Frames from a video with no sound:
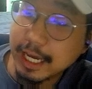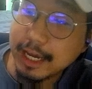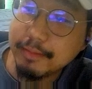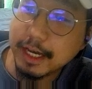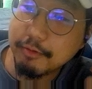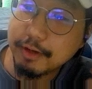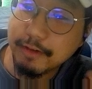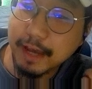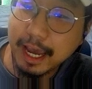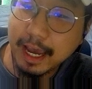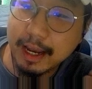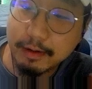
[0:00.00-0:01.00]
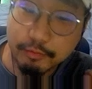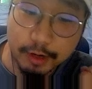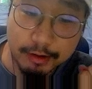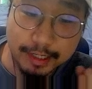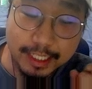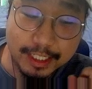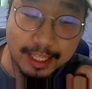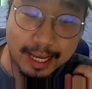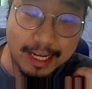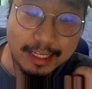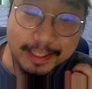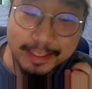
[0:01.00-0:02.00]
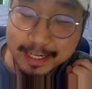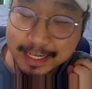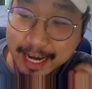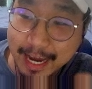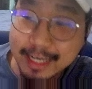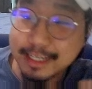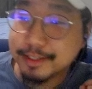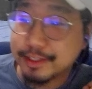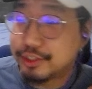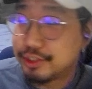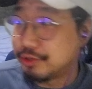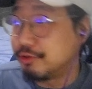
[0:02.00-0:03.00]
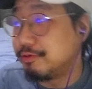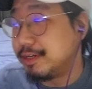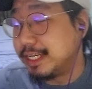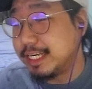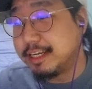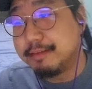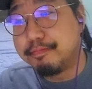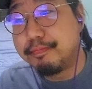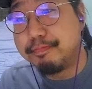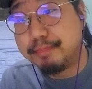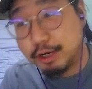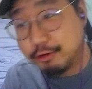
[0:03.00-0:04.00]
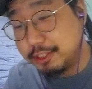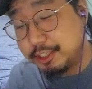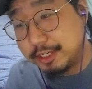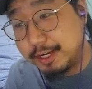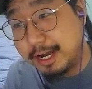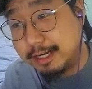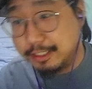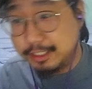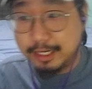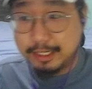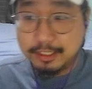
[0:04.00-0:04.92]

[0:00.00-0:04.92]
that we've had where it's like, you kind of do need both Sonata sets.